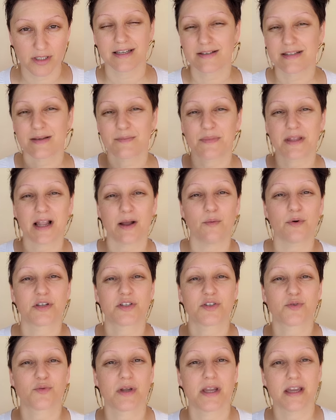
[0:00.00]
That's something I want
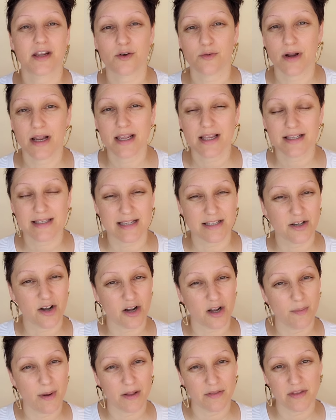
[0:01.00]
to reiterate because I
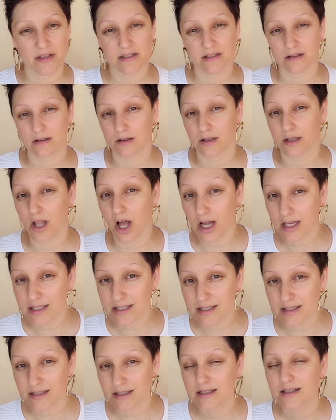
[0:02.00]
talk about this a
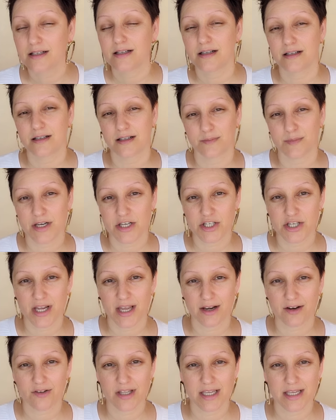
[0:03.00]
lot on my
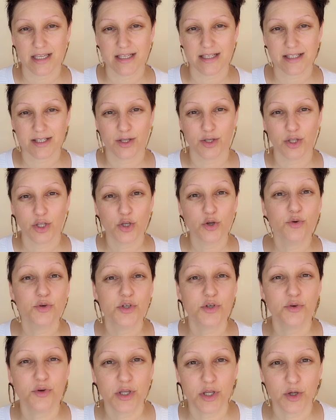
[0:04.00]
channel is you
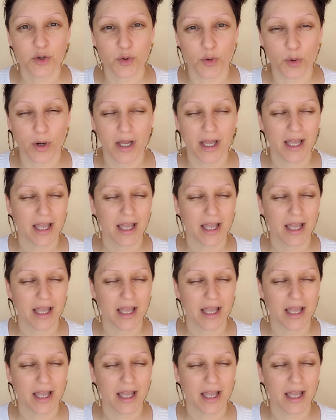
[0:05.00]
do you.